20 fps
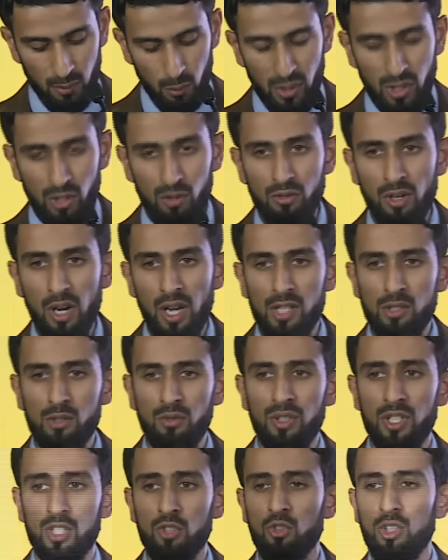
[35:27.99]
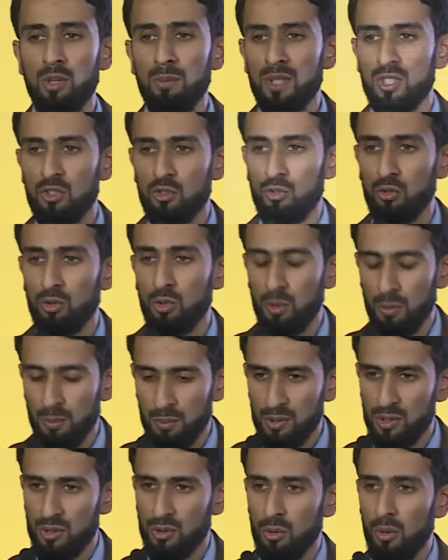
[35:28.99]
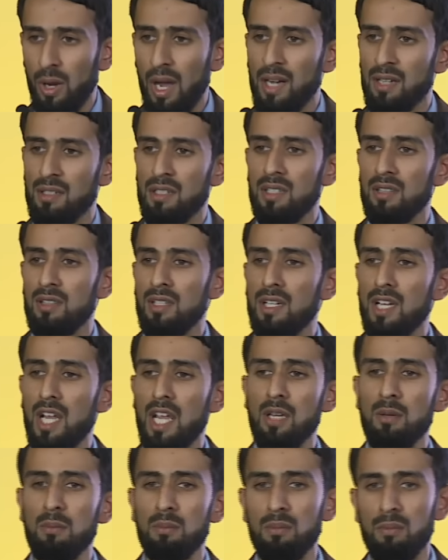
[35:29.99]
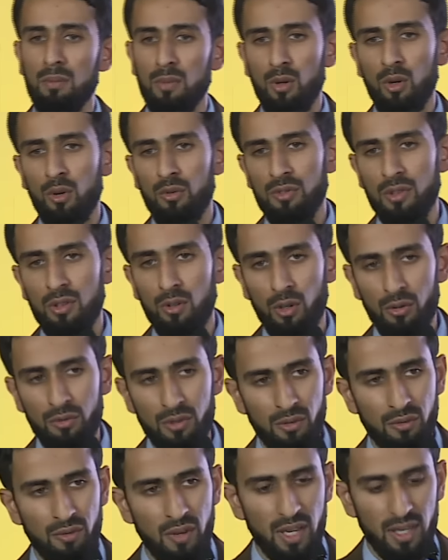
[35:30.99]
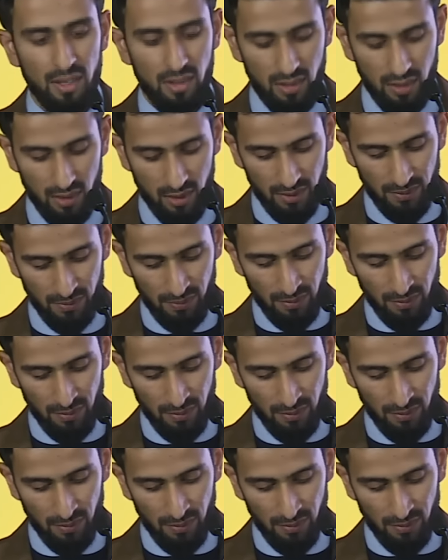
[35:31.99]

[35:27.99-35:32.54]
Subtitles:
with the rise of extremist groups who act in the name of the faith.